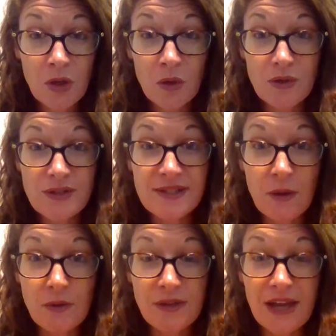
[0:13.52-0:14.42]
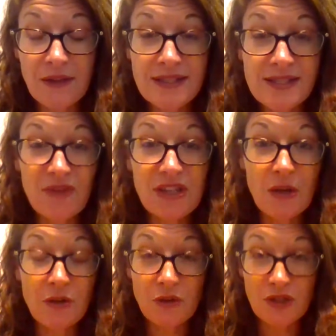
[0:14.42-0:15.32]
or slow down this video,
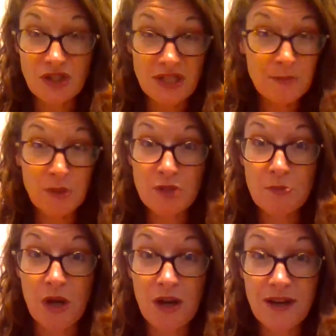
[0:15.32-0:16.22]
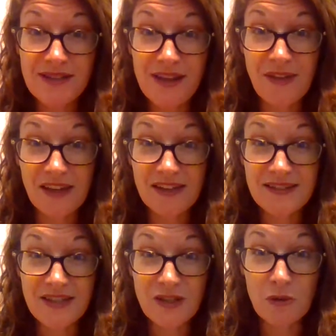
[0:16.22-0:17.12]
you can just push pause and then
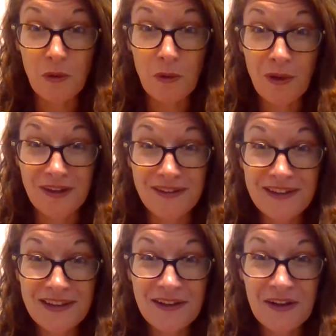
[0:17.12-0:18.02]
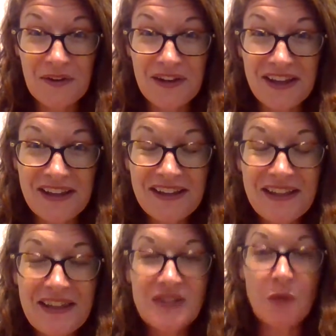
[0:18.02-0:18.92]
continue on. Okay?
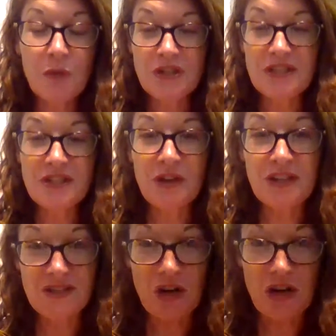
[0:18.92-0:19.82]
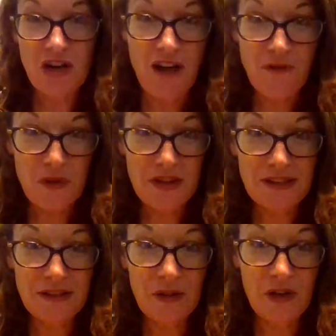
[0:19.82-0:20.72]
So we're just going to start off with a
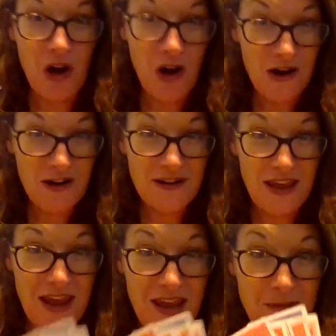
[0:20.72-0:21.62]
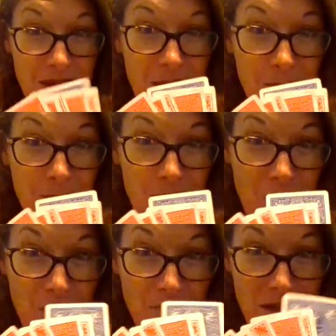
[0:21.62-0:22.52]
little card game, and I
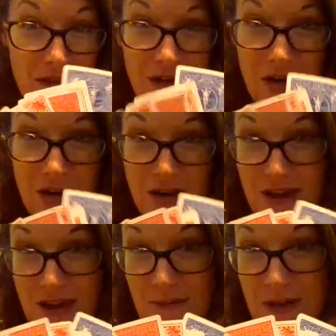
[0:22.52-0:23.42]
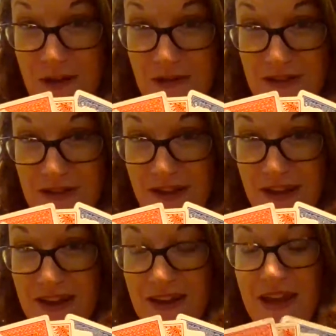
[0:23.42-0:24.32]
brought my card game here
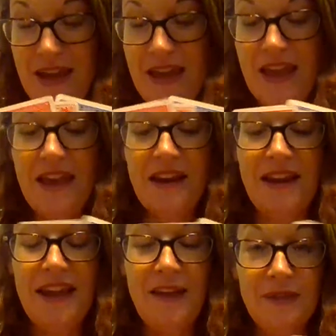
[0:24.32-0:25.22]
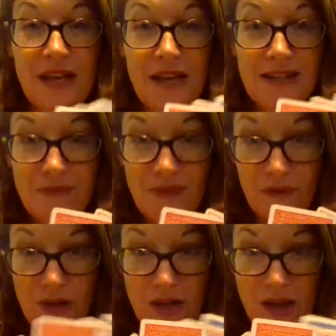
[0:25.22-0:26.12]
today. And I have lots of
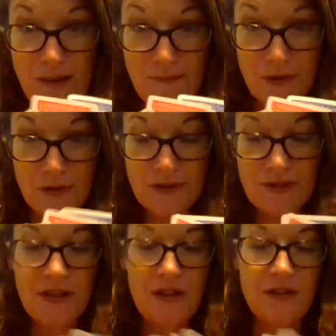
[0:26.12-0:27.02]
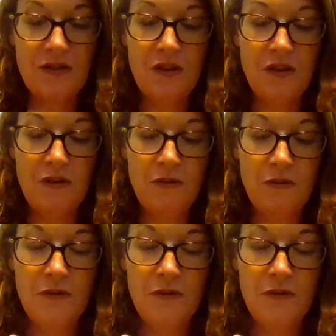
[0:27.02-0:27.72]
different numbers. I'll show you.